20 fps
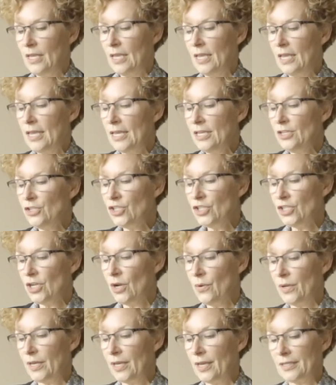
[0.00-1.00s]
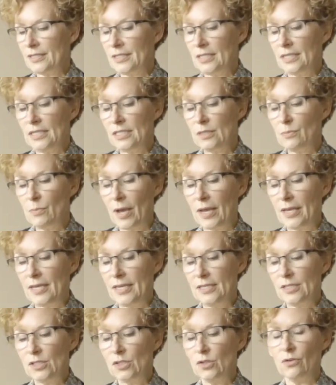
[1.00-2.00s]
He's showing us it is by his